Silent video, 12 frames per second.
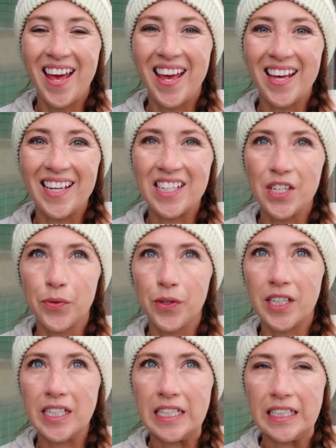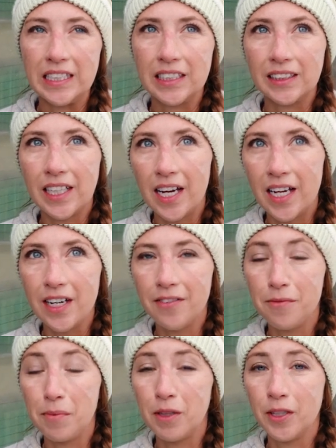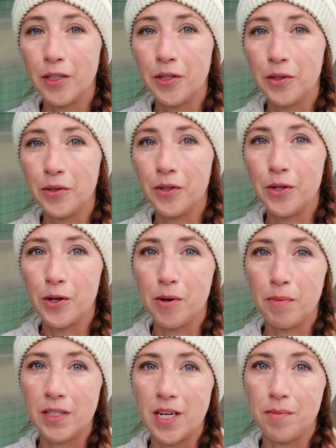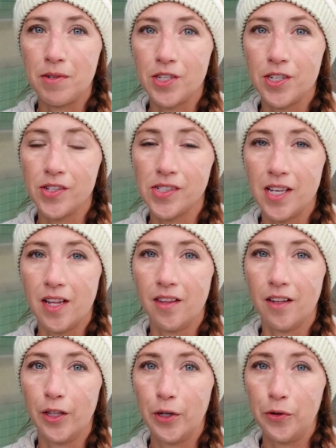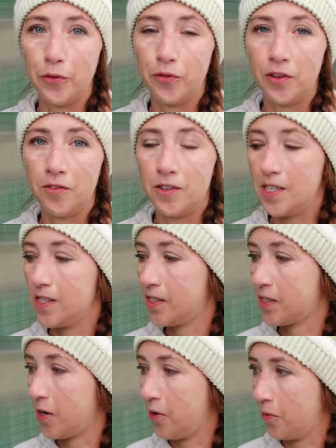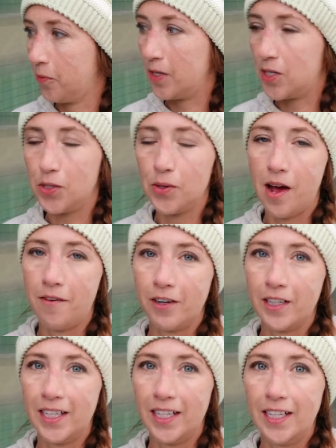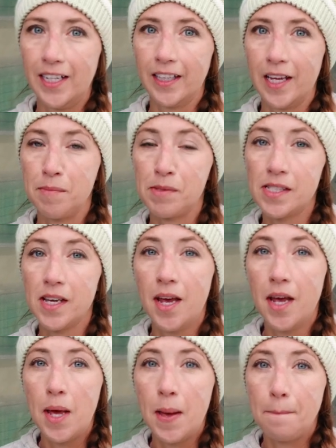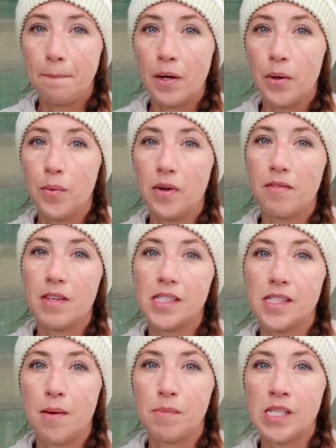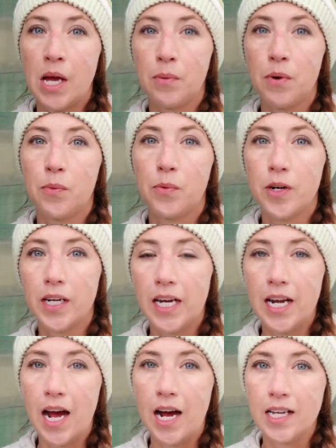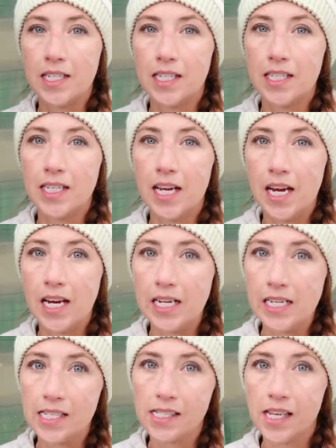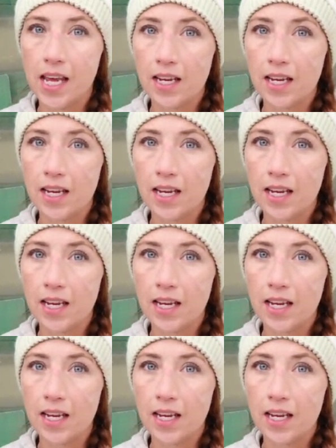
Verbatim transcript: And we're kind of below normal temperatures in the low 50s, so we do have our heating lamps. But one of the steps that we're working on today is